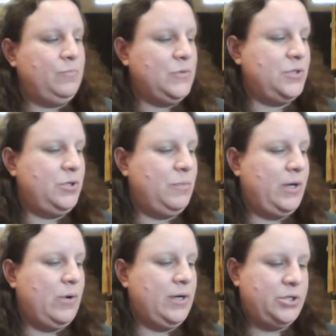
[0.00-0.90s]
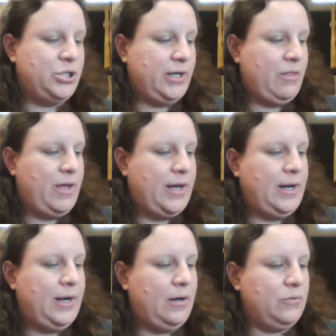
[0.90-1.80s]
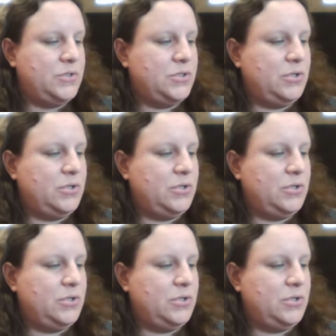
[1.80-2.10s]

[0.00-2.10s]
So you might want to check that out.